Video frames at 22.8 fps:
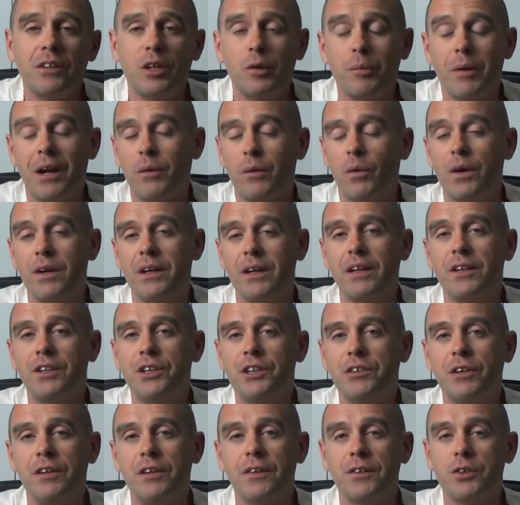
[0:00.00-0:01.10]
No matter what niche
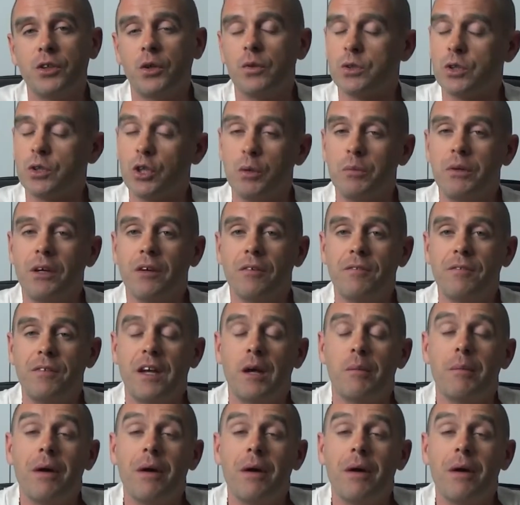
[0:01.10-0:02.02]
you're in, there's always going to be a fair